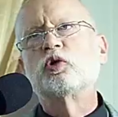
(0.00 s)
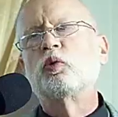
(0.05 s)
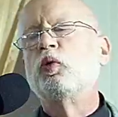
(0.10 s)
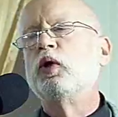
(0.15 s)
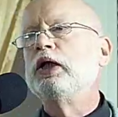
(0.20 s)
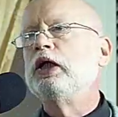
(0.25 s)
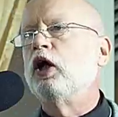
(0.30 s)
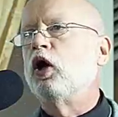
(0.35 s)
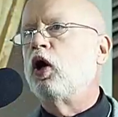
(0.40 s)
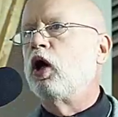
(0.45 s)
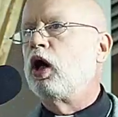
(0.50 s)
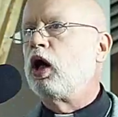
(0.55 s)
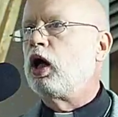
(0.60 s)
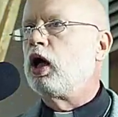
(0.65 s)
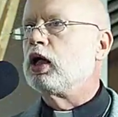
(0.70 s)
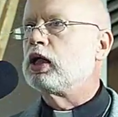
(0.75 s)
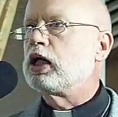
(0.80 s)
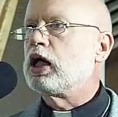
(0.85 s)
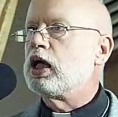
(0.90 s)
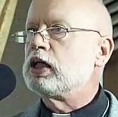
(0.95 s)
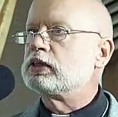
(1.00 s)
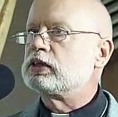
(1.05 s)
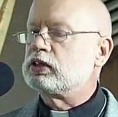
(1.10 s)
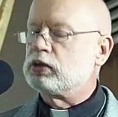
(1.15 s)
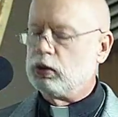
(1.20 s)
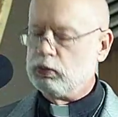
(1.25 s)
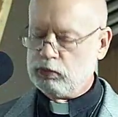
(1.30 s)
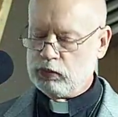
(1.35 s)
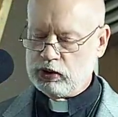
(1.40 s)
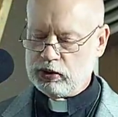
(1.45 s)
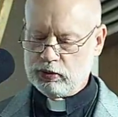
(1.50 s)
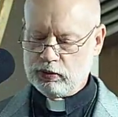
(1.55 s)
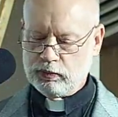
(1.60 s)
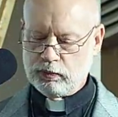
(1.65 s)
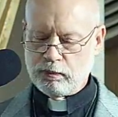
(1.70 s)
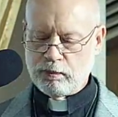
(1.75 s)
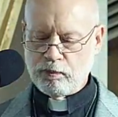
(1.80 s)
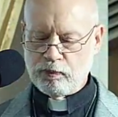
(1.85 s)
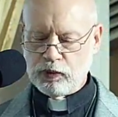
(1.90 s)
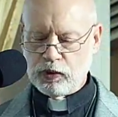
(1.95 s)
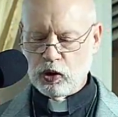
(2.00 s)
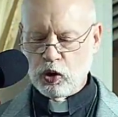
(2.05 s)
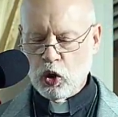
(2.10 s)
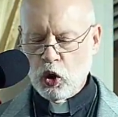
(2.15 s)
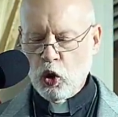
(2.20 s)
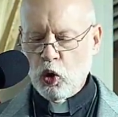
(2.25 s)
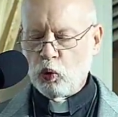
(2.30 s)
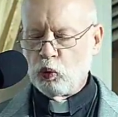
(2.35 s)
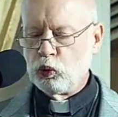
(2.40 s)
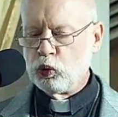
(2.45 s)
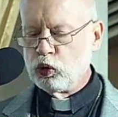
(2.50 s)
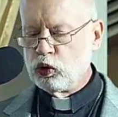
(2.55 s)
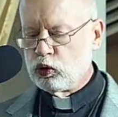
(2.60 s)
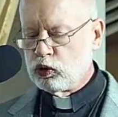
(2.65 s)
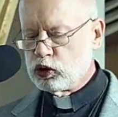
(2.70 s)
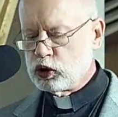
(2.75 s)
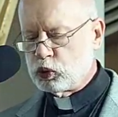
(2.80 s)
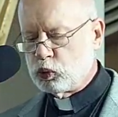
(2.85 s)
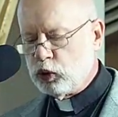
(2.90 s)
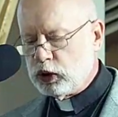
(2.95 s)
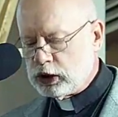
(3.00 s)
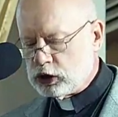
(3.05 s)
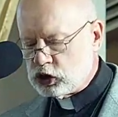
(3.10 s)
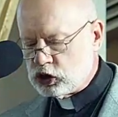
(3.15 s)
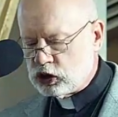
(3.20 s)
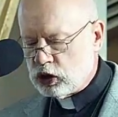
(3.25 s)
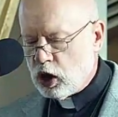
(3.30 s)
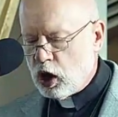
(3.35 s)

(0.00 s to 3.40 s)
we are accustomed. Rules which